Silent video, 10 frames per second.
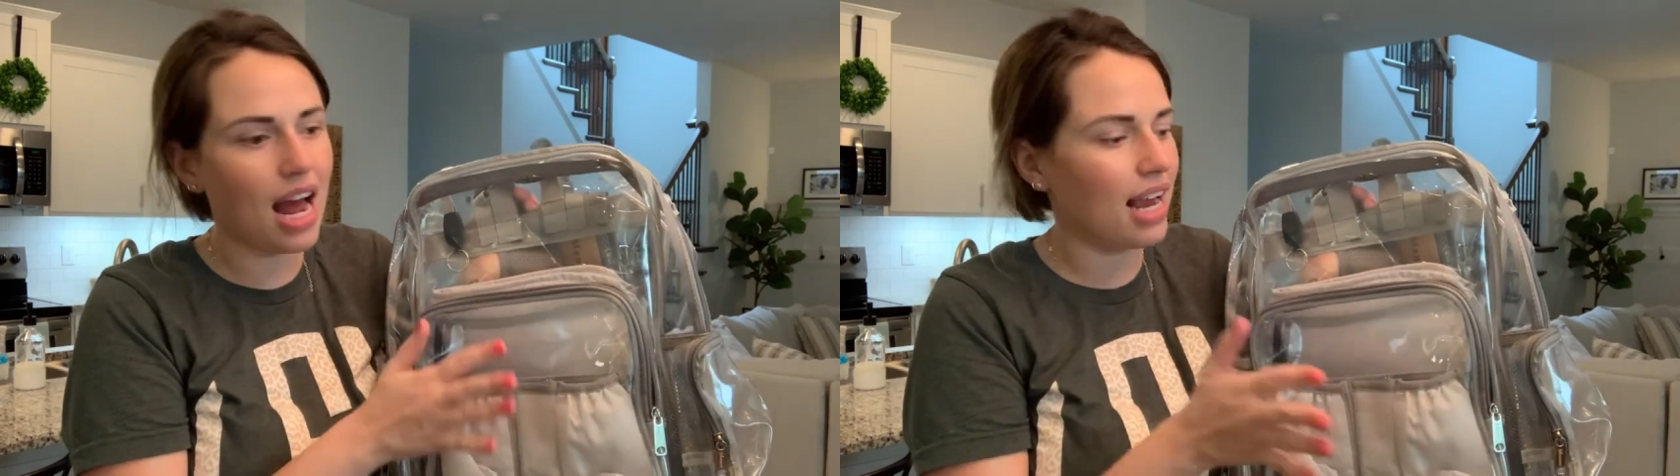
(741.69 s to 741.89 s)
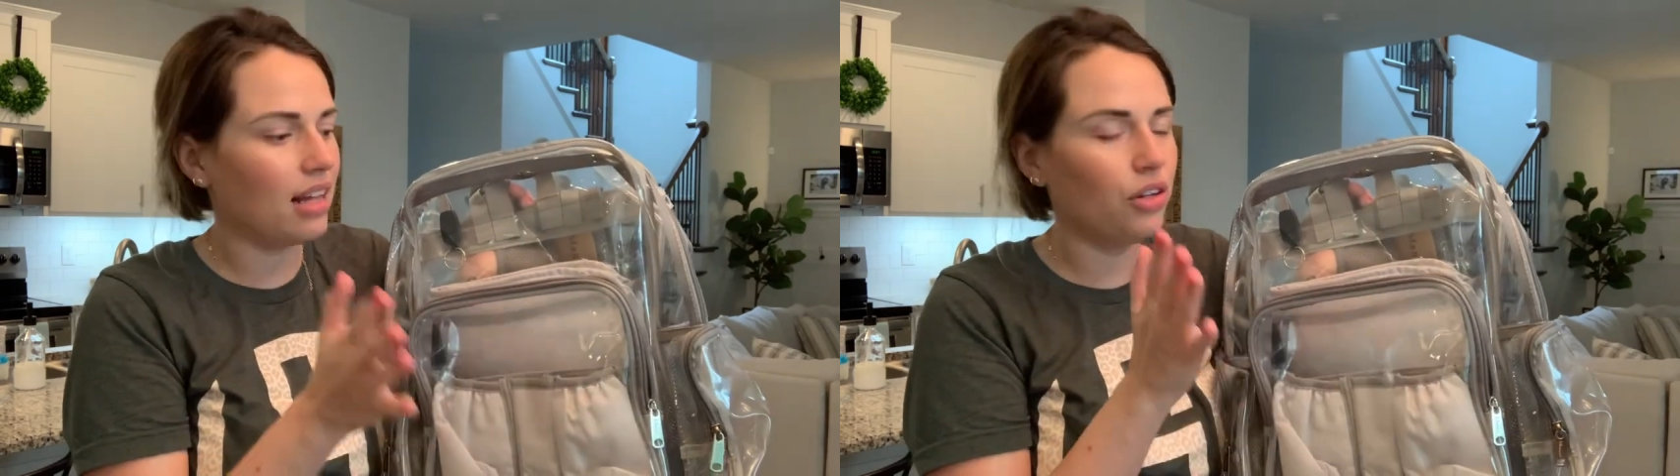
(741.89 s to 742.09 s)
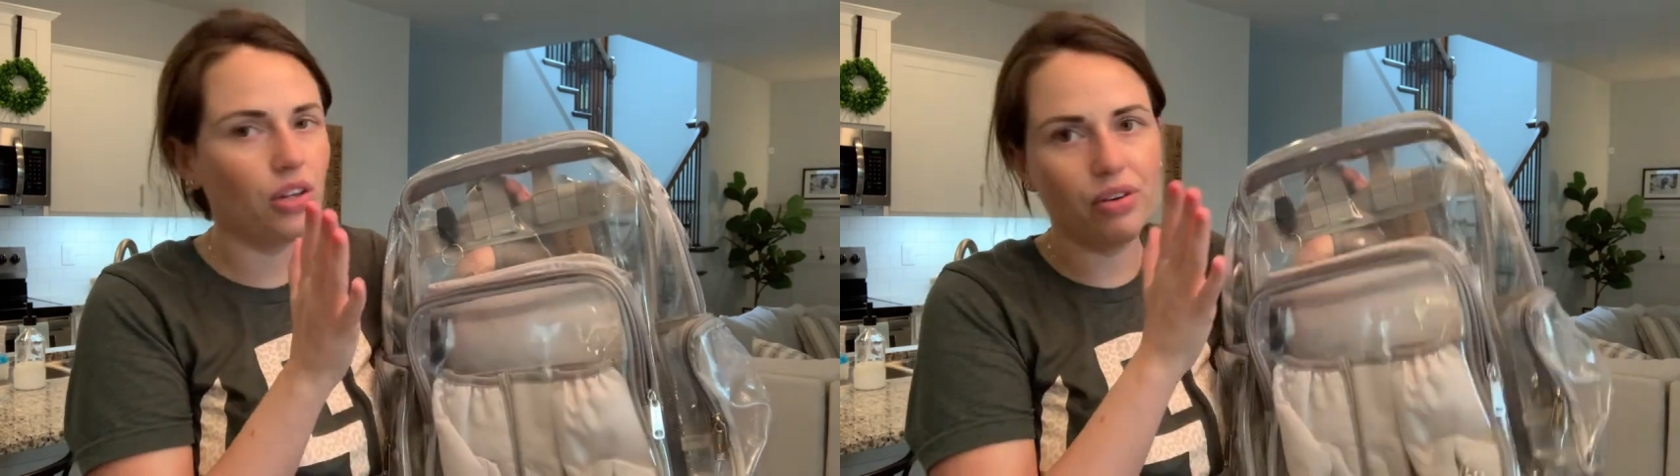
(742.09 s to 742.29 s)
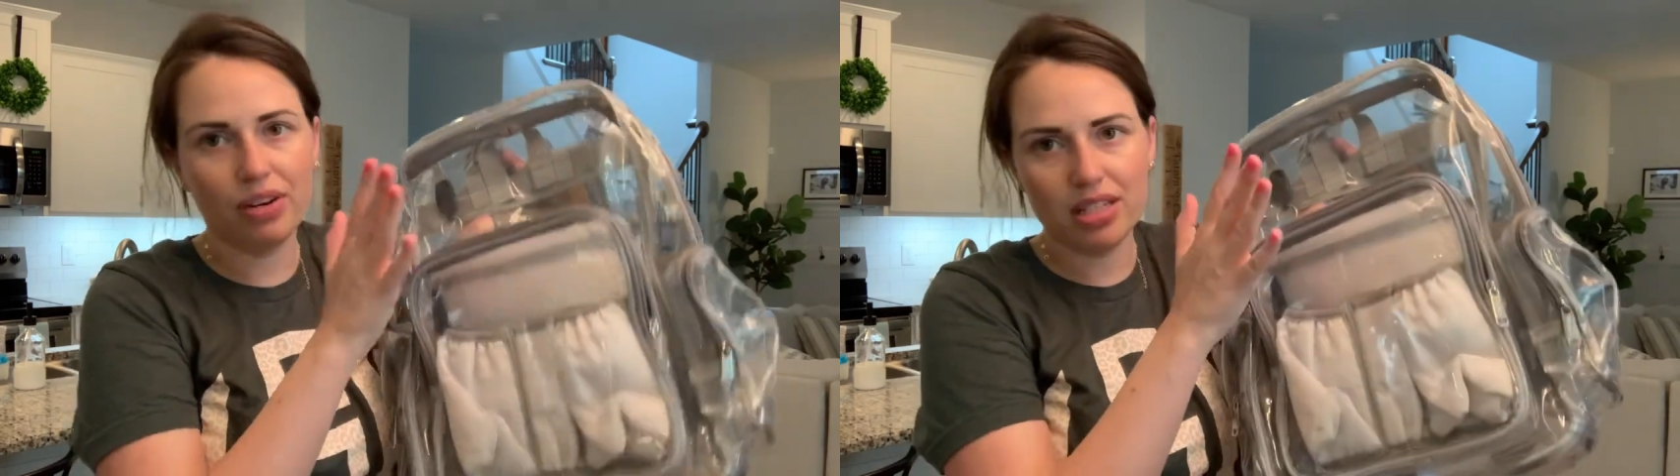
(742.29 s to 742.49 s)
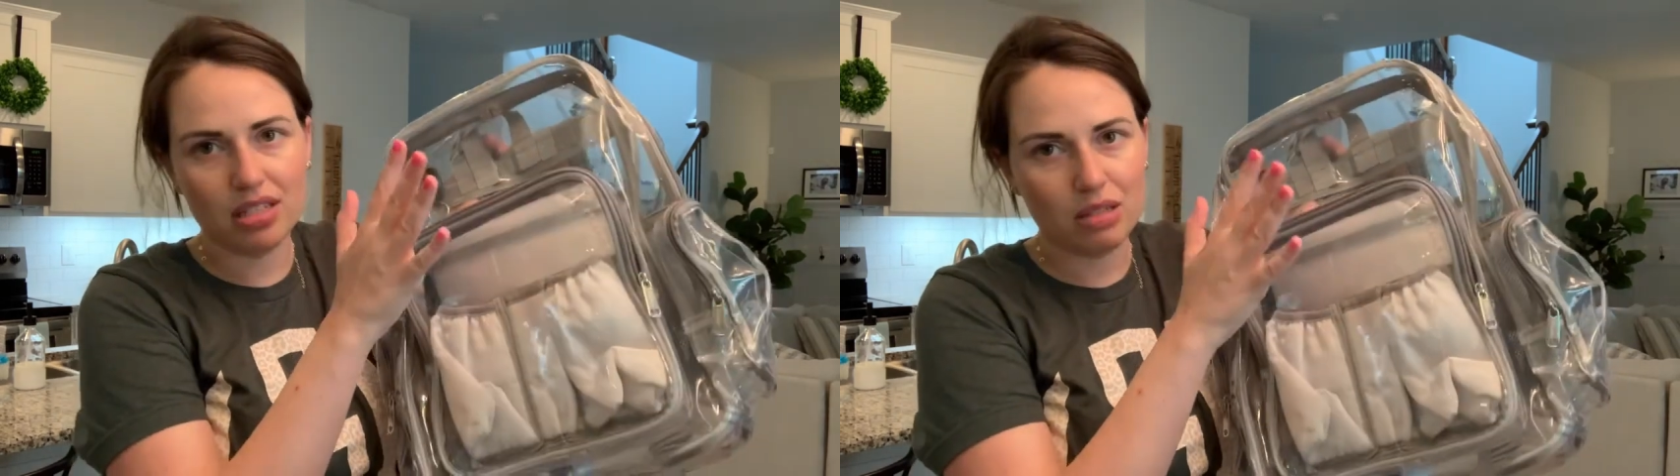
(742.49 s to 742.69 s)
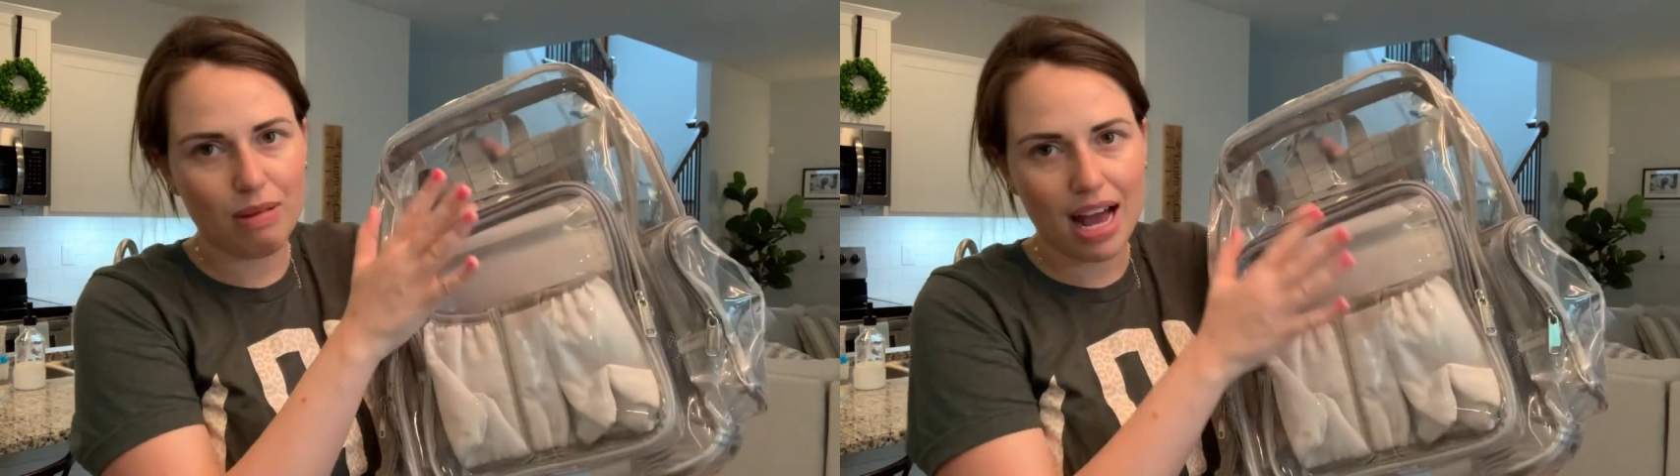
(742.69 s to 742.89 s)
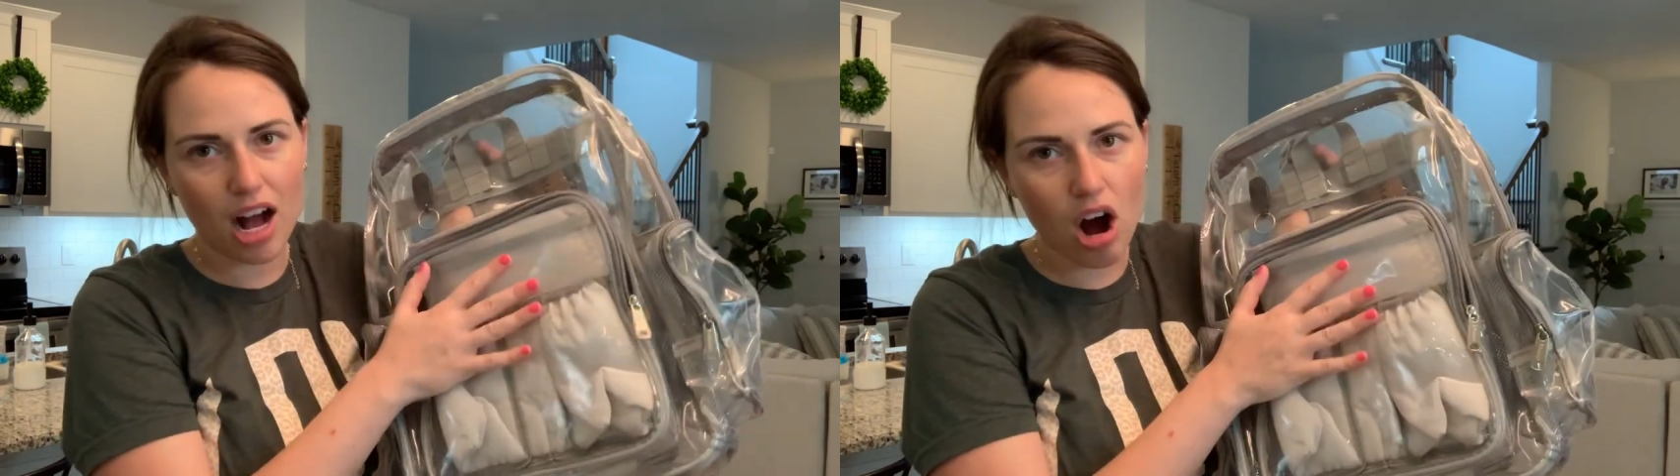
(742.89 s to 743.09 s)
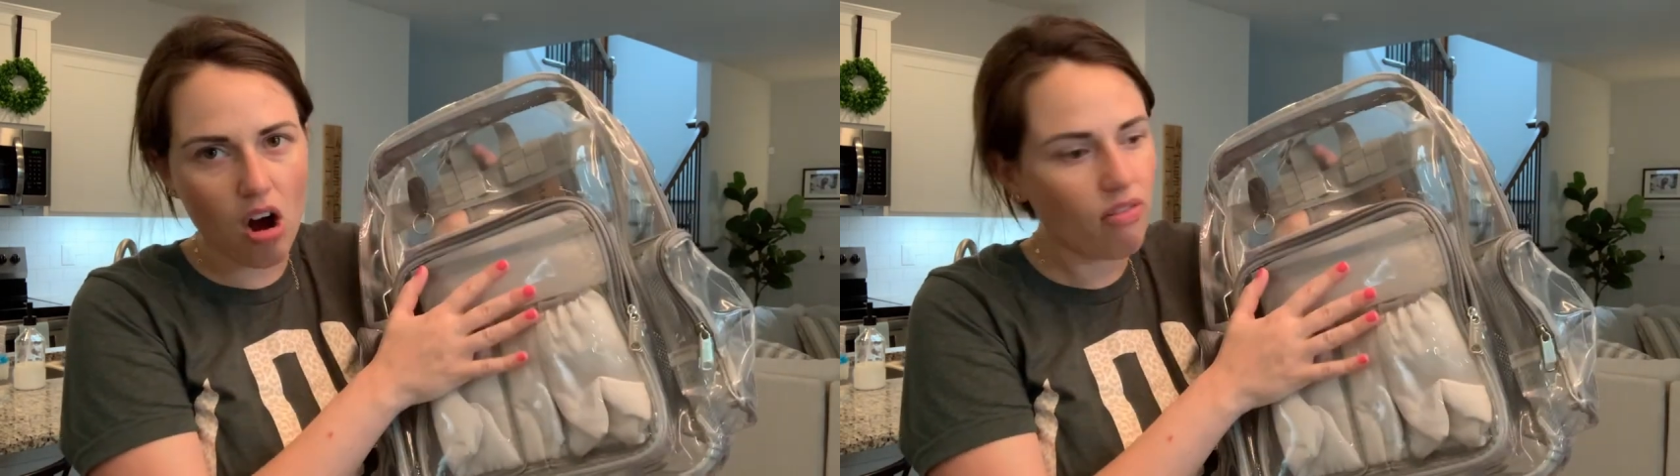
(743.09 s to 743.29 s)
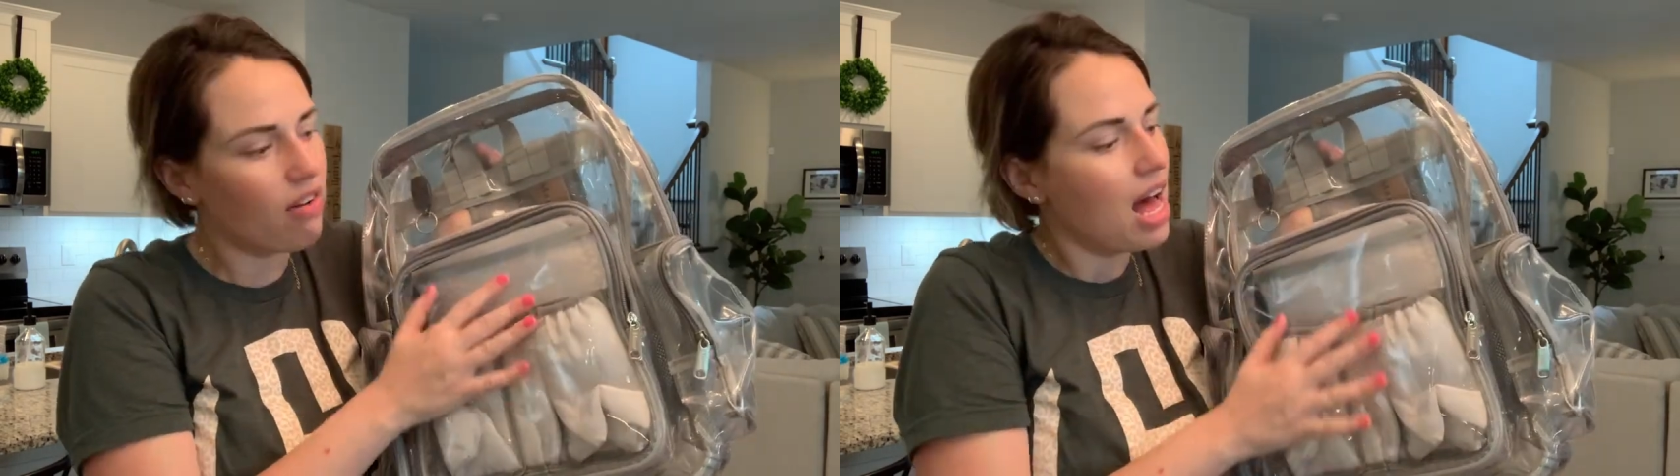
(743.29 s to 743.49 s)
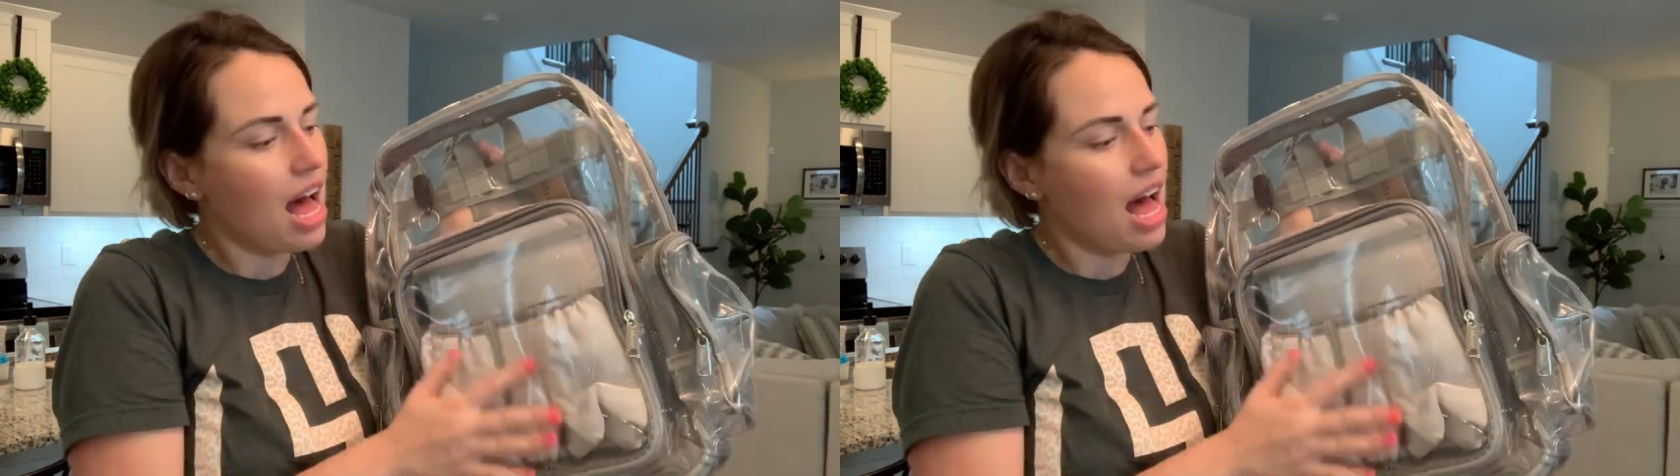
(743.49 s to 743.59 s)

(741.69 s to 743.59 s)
I can literally rinse this bag off